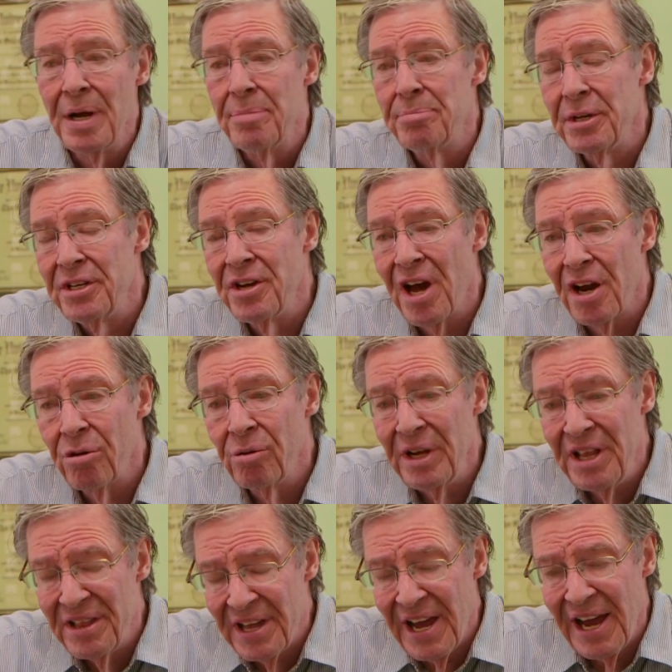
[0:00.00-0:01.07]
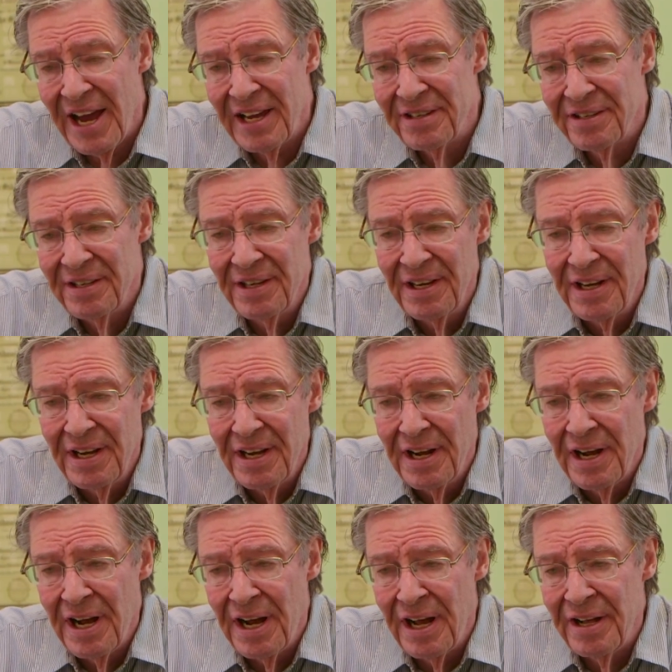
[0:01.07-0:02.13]
But not only that,
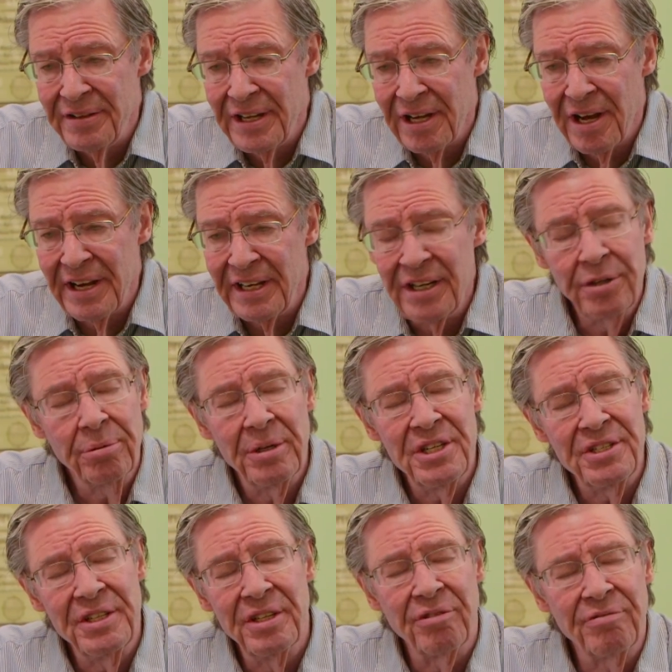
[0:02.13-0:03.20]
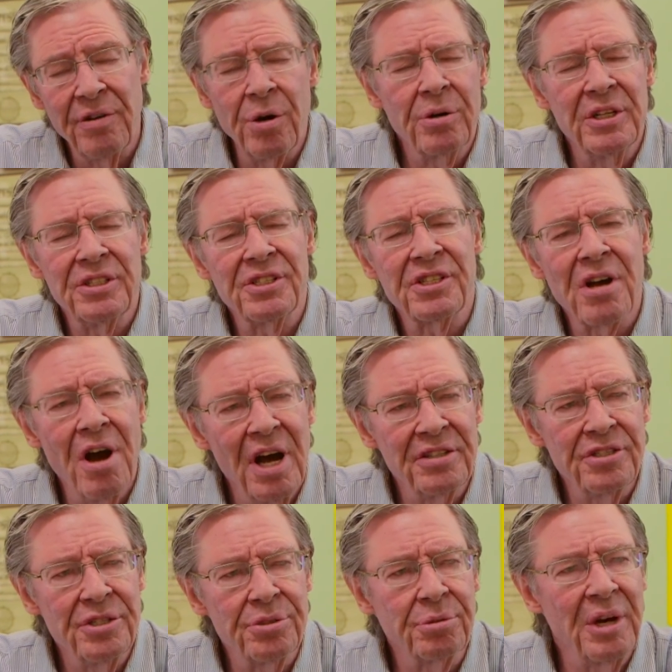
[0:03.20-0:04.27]
they got increase in their focus,
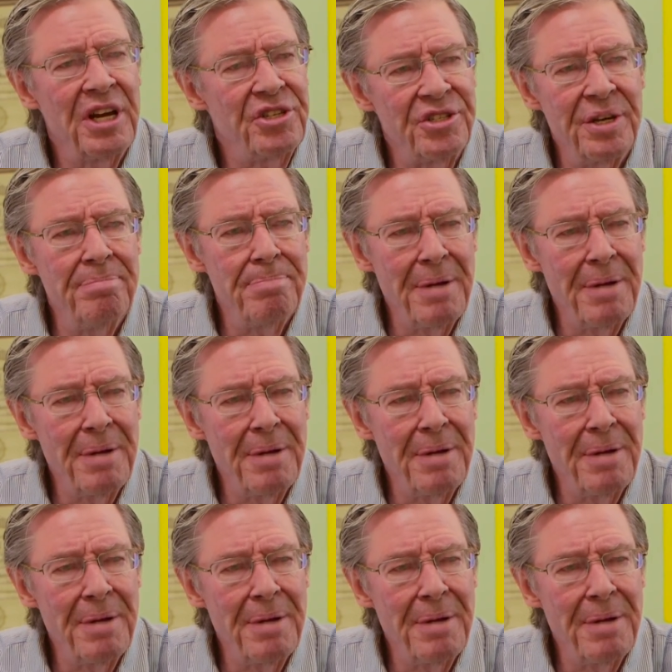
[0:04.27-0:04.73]
concentration, and